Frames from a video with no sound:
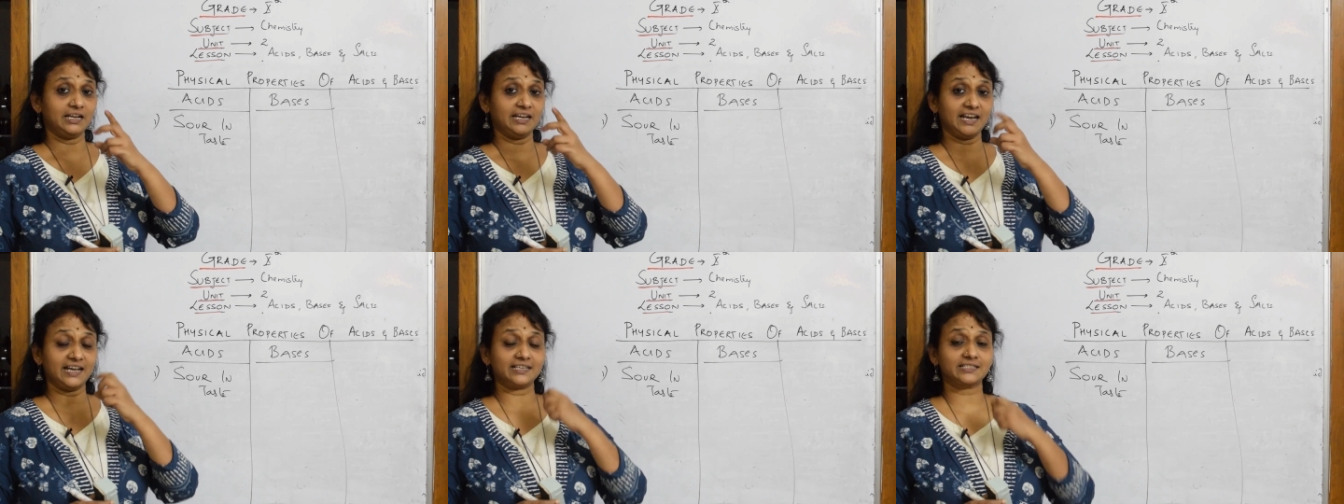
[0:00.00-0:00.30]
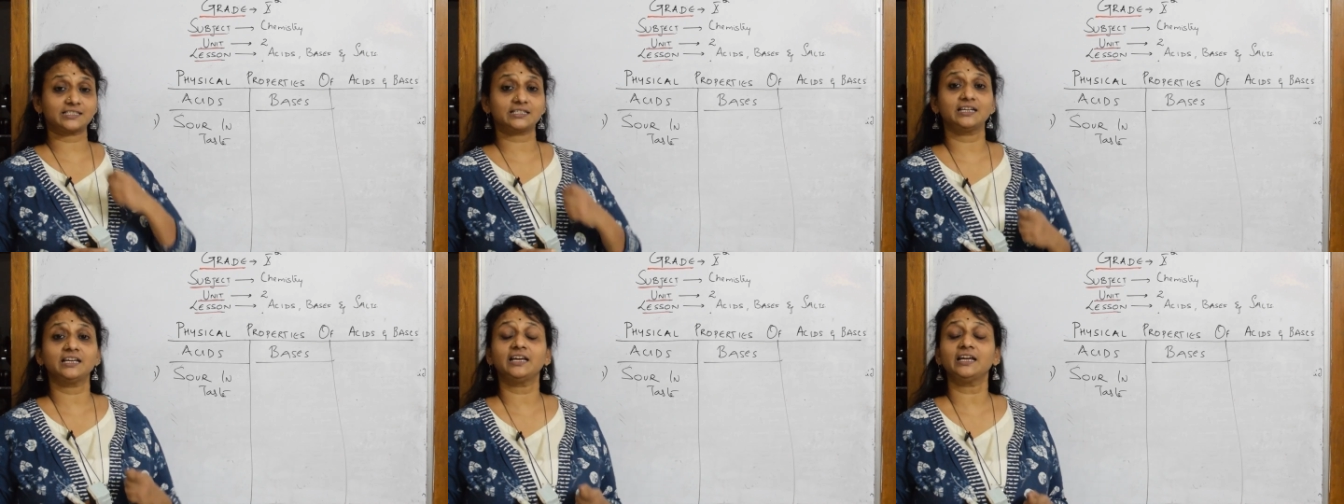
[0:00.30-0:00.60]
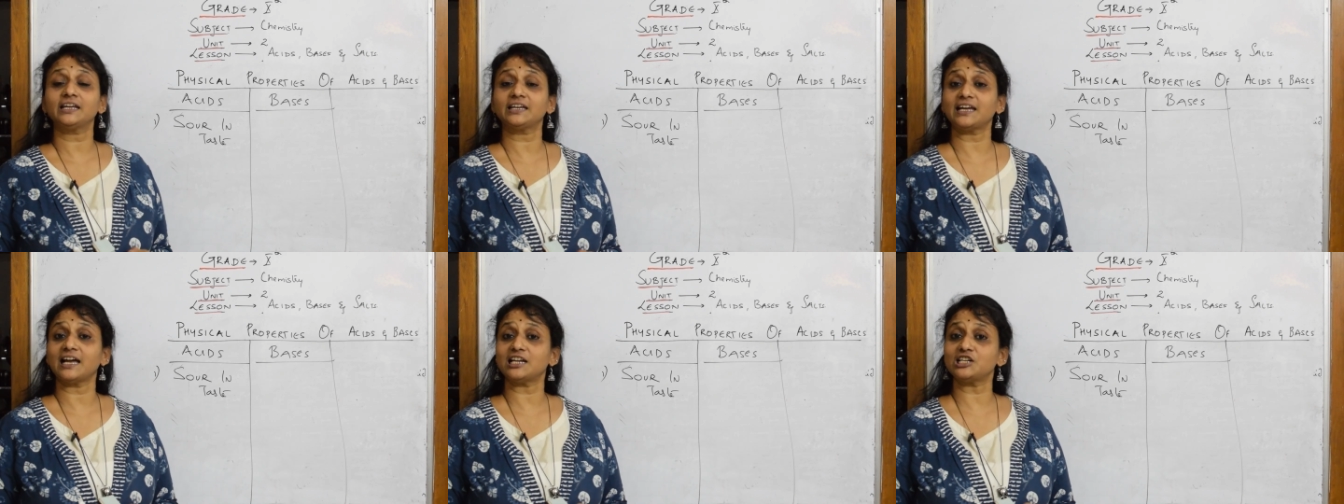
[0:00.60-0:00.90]
next
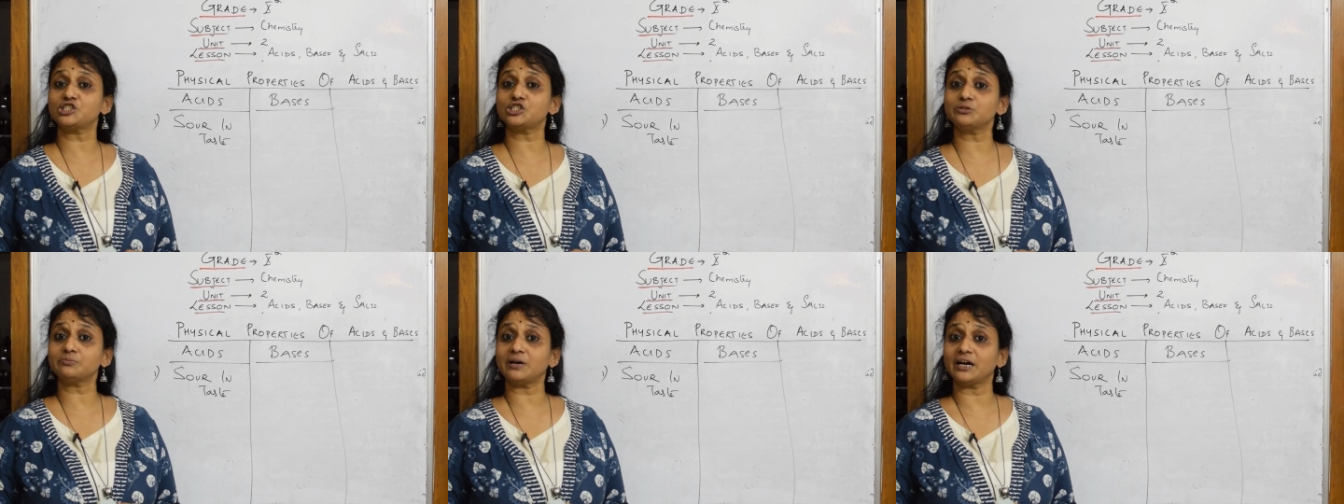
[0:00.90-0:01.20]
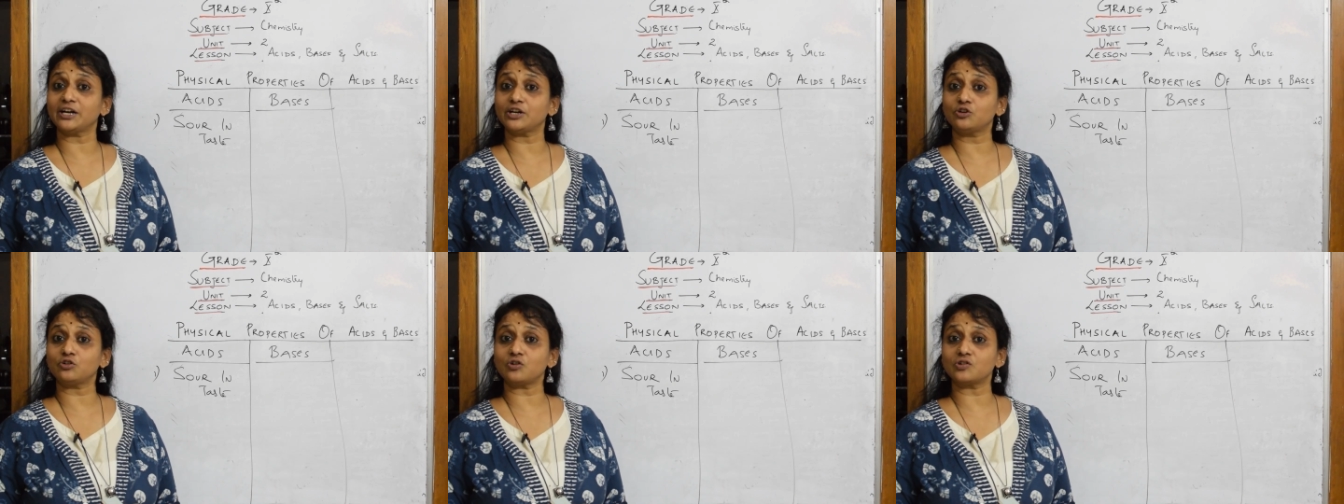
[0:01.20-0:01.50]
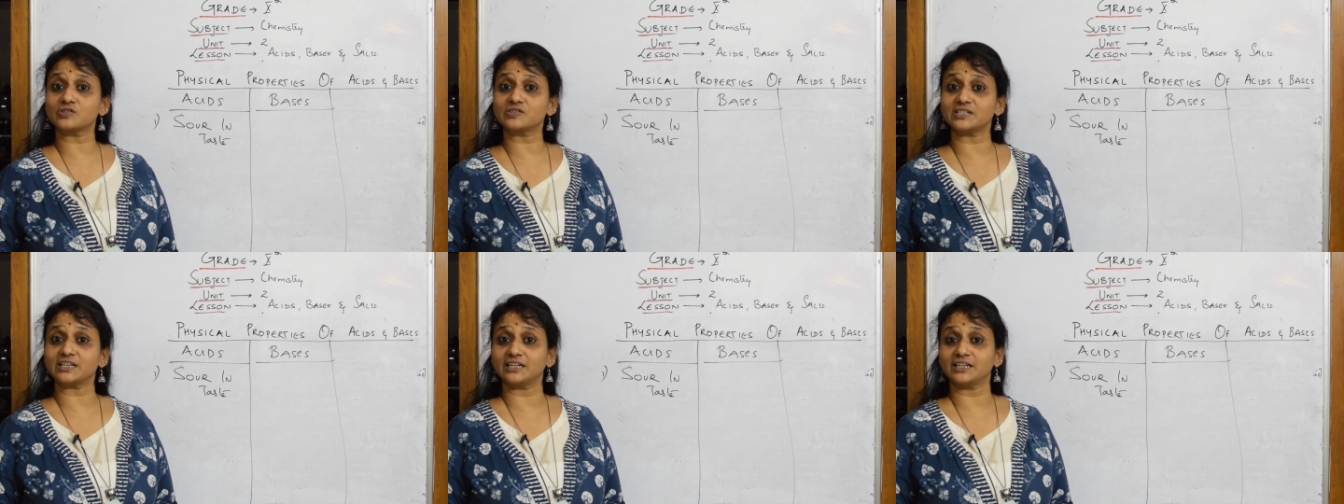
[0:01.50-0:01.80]
calcium
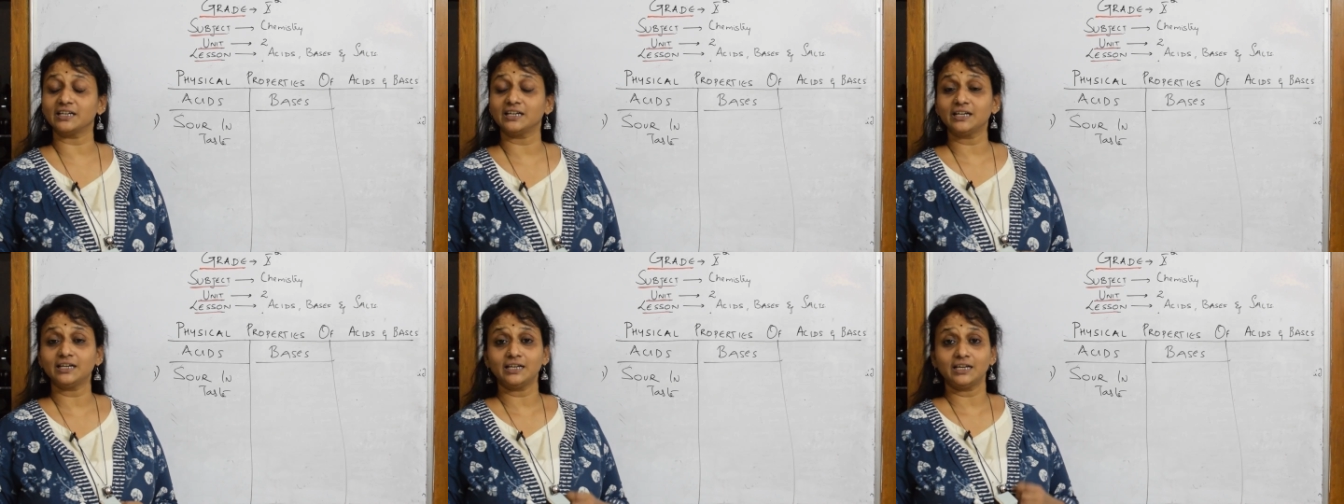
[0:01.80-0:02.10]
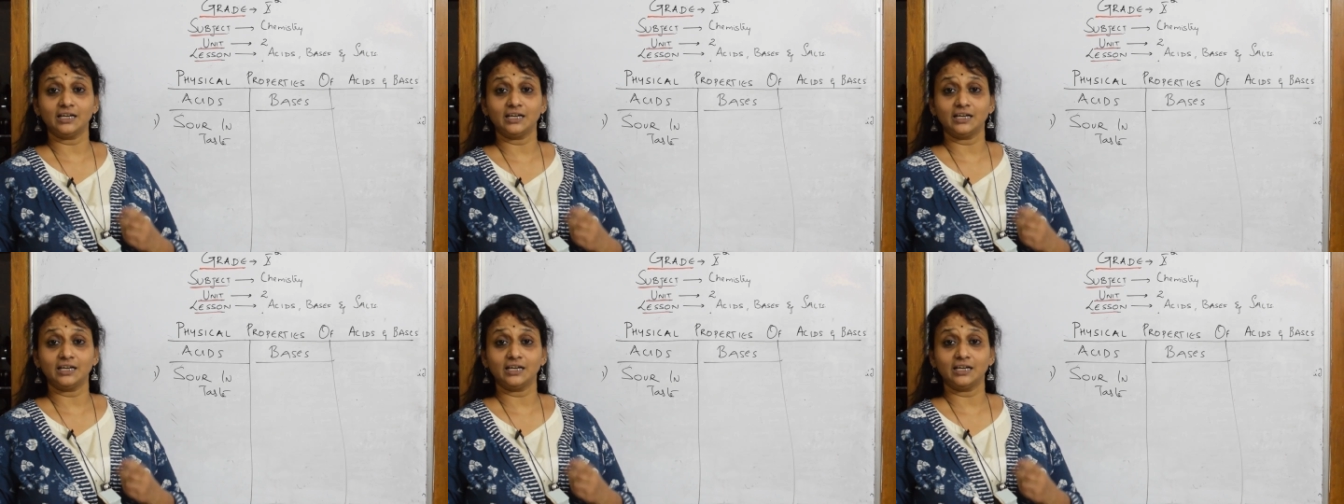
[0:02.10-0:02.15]
hydroxide